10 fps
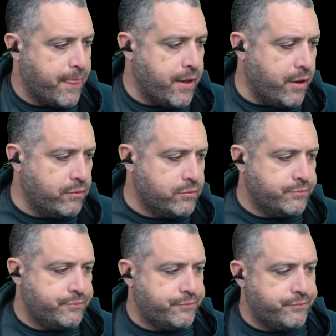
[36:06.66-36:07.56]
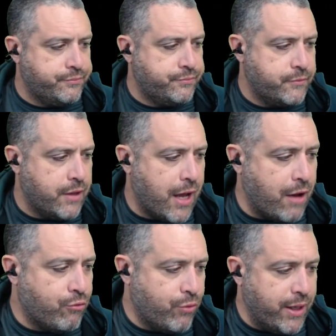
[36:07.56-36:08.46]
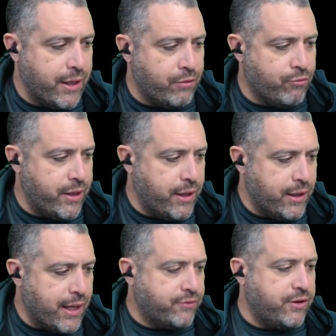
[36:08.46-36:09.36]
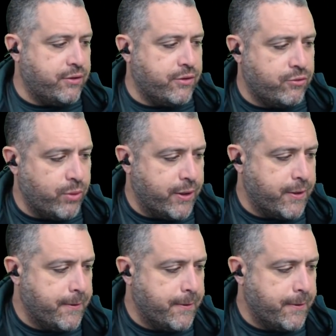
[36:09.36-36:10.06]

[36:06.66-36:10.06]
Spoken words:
You know, I really, really like Zeke this week.